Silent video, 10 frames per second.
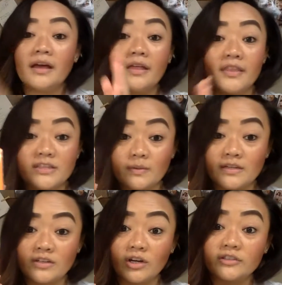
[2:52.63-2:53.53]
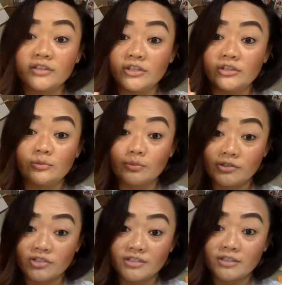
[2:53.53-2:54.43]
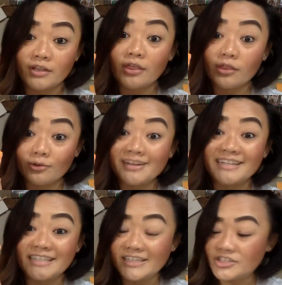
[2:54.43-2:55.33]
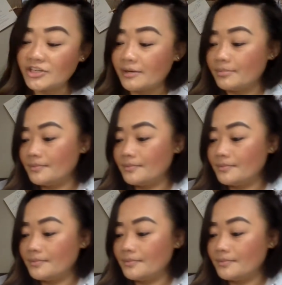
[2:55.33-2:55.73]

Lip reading: And this one is called the cube, which is the 3D shape,